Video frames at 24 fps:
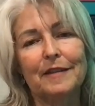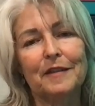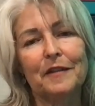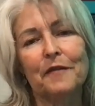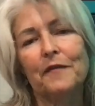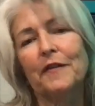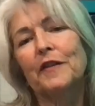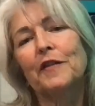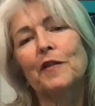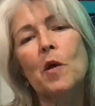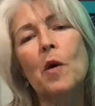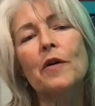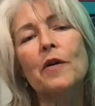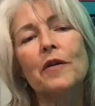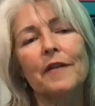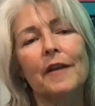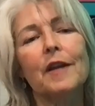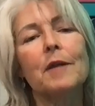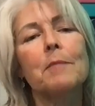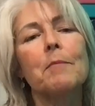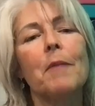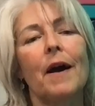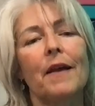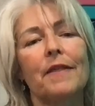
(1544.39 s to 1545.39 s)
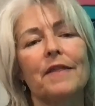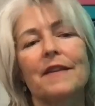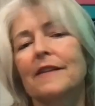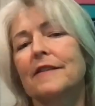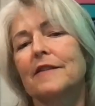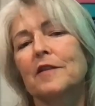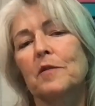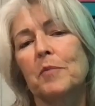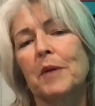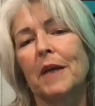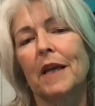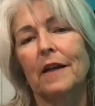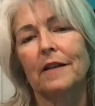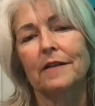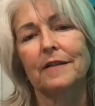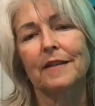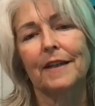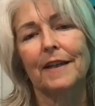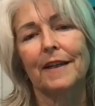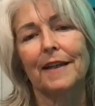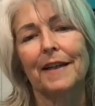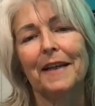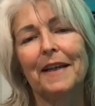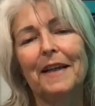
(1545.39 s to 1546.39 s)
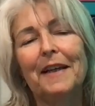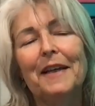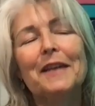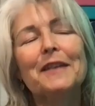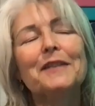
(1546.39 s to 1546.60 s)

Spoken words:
If it's longer than a month, it's a BLT. Yeah.